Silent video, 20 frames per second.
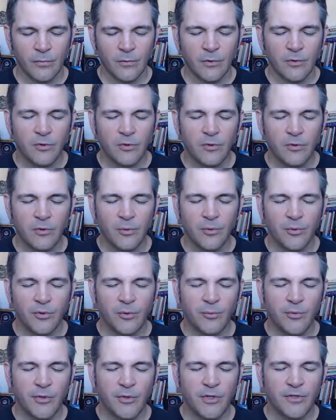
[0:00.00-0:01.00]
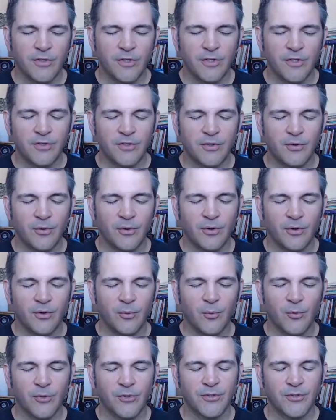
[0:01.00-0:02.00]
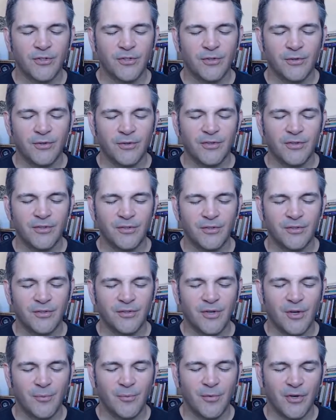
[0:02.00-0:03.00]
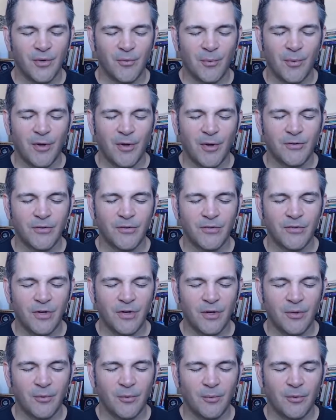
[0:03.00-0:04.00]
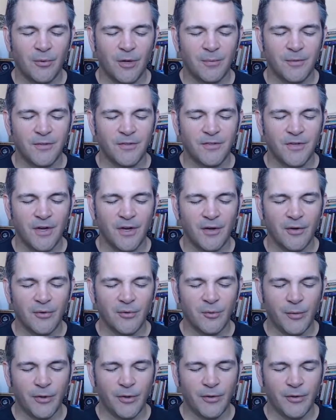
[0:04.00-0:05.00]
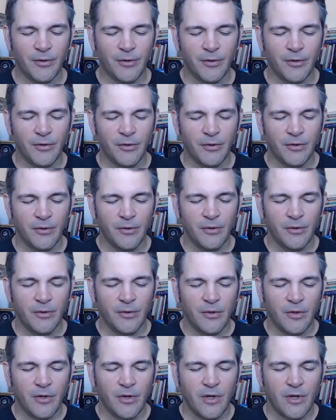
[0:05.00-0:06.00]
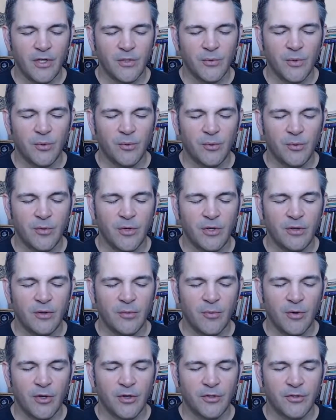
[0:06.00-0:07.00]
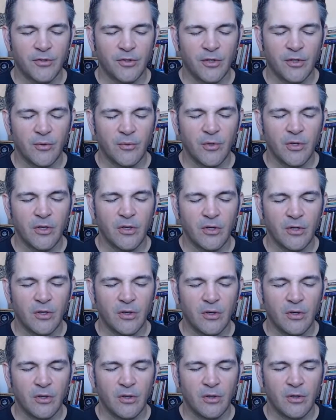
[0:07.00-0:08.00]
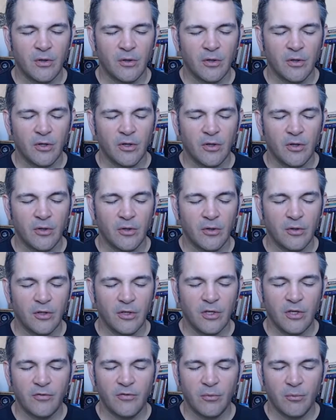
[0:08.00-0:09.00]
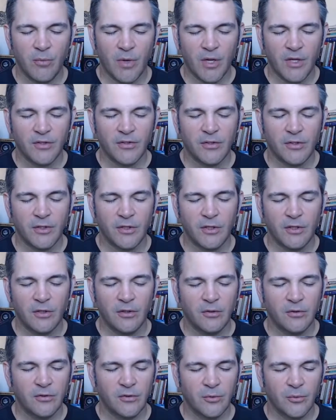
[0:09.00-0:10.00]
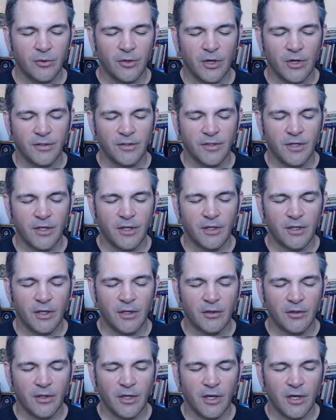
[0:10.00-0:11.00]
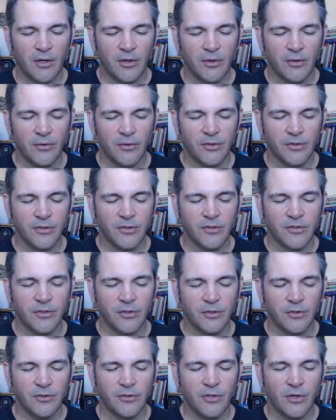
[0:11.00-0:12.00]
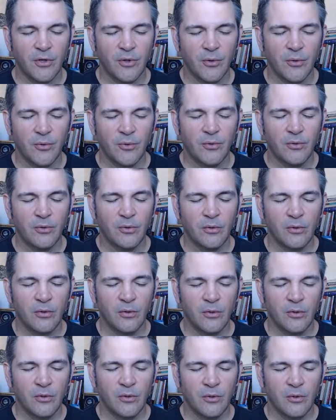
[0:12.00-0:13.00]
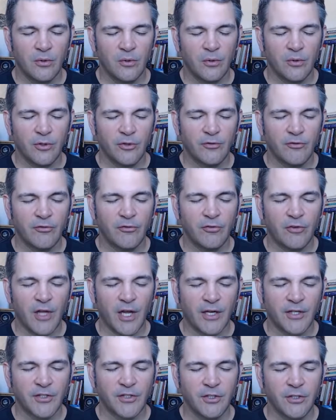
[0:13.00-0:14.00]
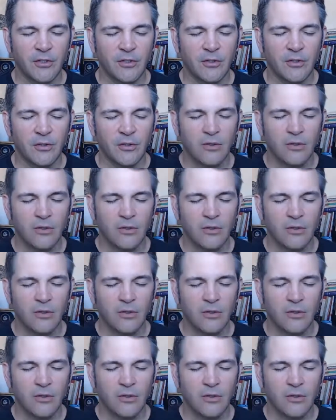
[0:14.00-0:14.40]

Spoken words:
The newer to meditation you are, the more silly this statement I'm about to say will probably sound. As we repeat the mantra, we can, even mentally, so we're not saying it out loud, there's a certain tone or inflection